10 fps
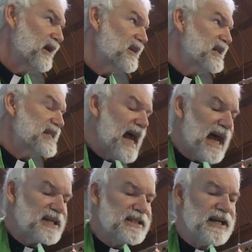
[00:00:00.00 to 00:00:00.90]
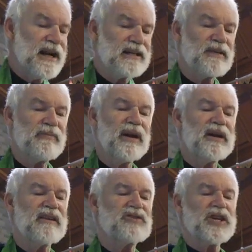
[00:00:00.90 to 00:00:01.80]
the tax
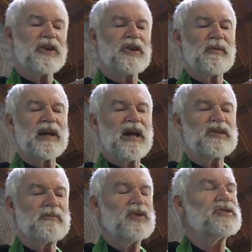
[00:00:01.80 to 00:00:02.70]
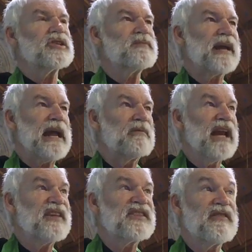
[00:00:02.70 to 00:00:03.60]
deductibility of charitable contributions became
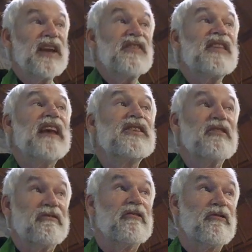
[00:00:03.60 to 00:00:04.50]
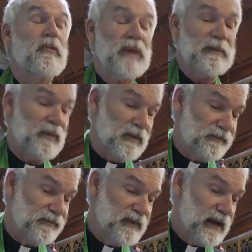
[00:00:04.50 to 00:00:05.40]
less of an incentive for people.
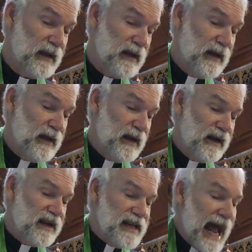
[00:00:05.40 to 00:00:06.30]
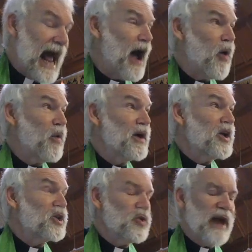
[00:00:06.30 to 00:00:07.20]
Now,
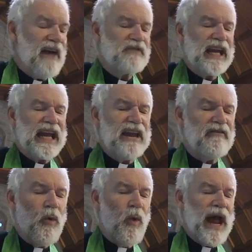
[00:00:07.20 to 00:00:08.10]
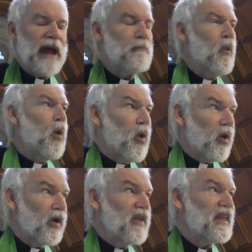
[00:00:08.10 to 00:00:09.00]
you have to give away
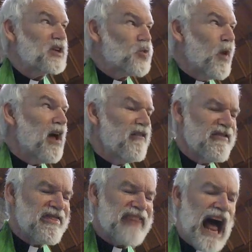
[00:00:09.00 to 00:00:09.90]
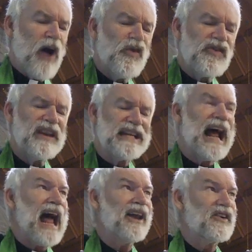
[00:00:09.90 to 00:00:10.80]
more than
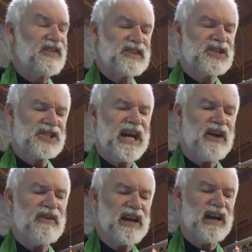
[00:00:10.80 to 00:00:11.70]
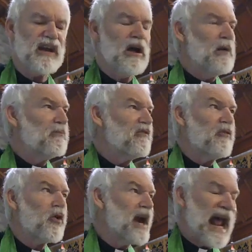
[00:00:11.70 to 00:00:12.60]
$12,000 to charity
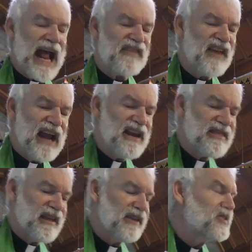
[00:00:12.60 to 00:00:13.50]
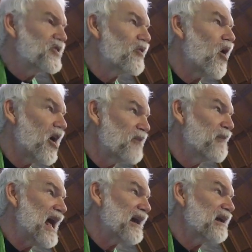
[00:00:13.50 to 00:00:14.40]
before it adds anything to your
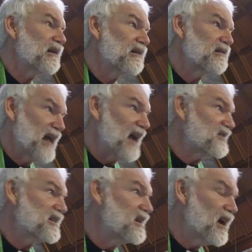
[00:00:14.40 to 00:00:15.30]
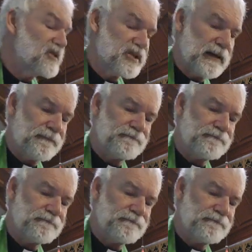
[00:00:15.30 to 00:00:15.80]
automatic tax deduction.